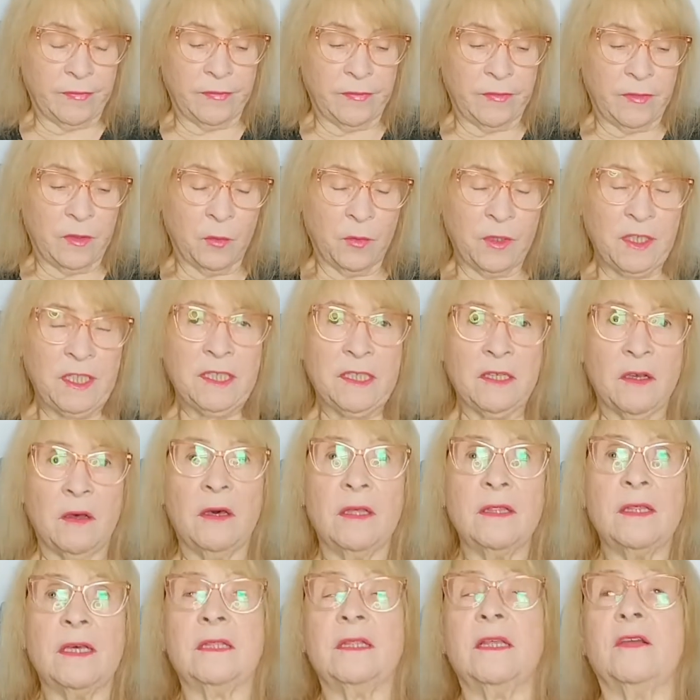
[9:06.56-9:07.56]
we
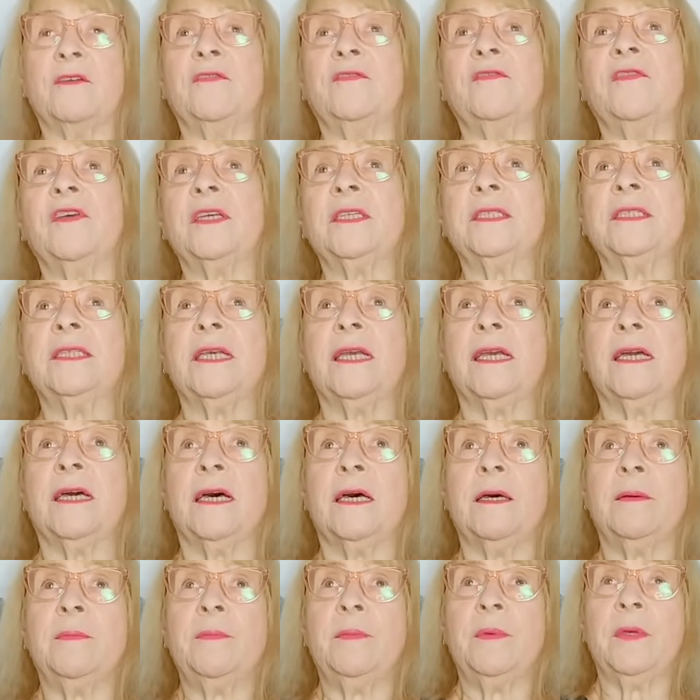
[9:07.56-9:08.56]
saw that they're fixing
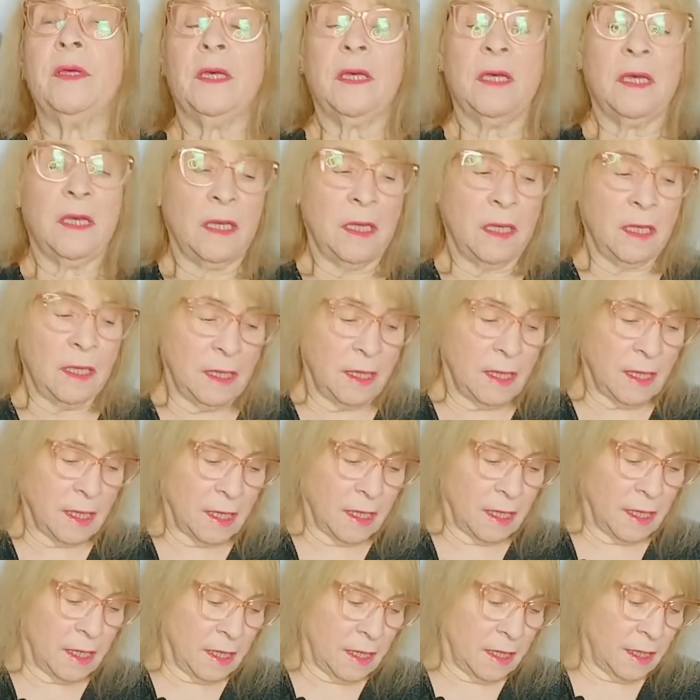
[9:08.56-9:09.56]
up
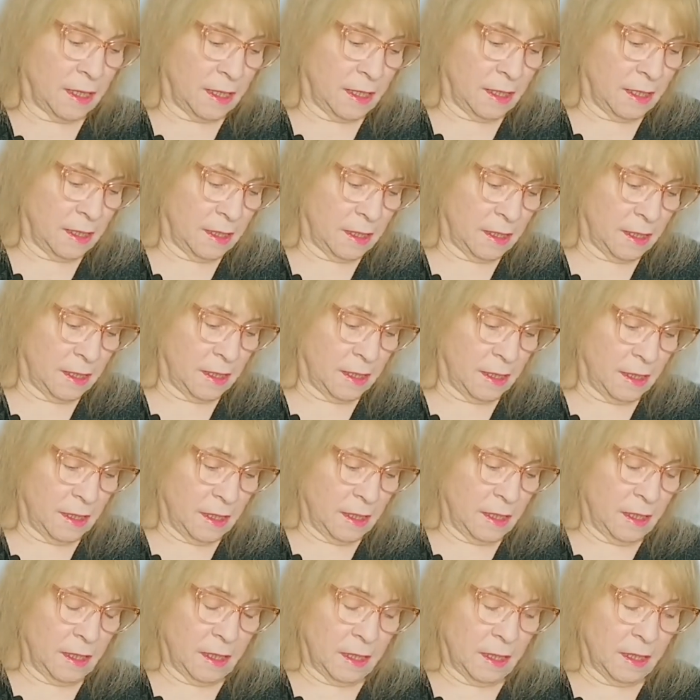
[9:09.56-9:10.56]
the
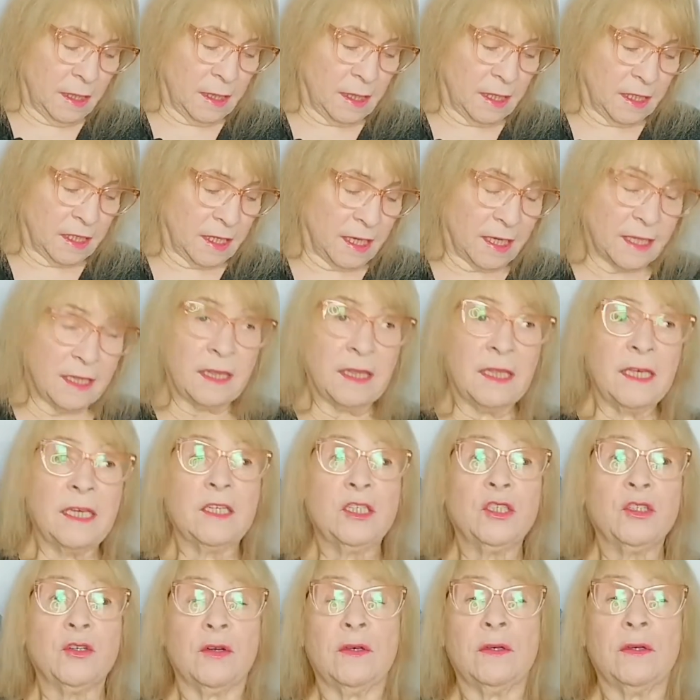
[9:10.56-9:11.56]

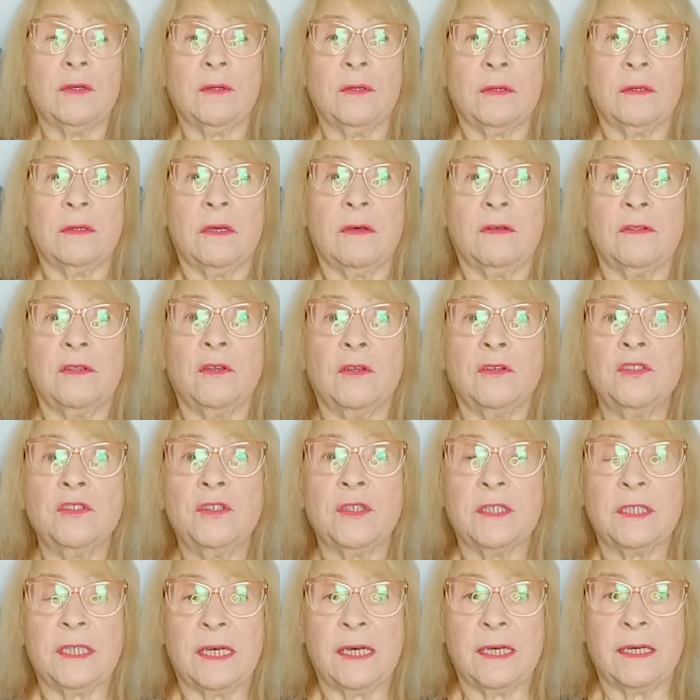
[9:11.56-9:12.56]
cathedral,
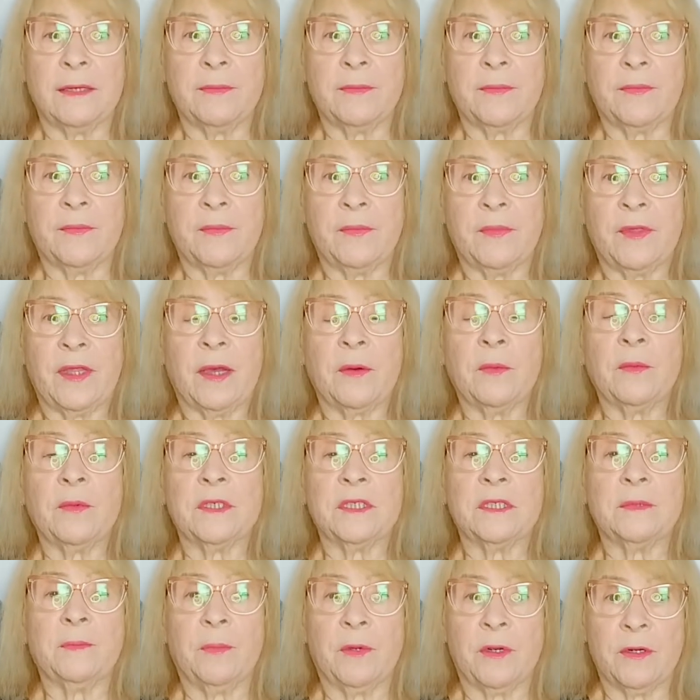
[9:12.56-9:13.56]
Notre Dame, that
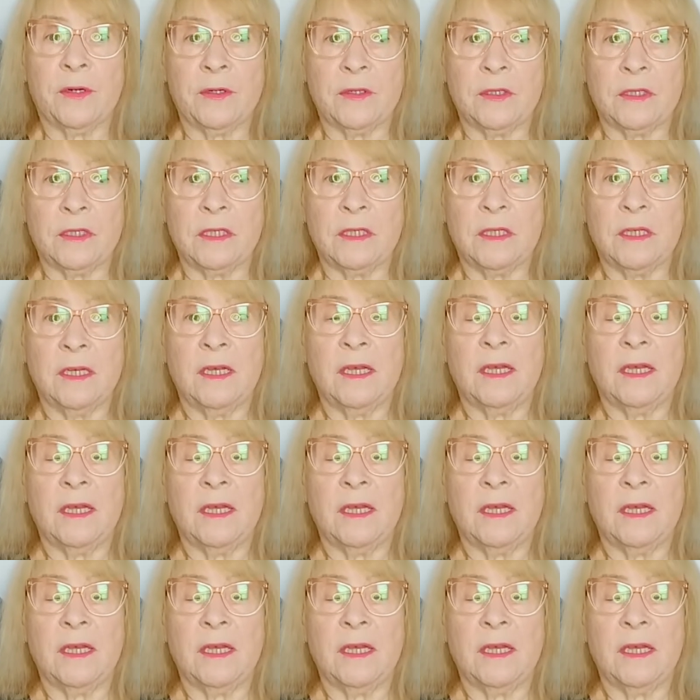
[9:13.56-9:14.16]
was burned.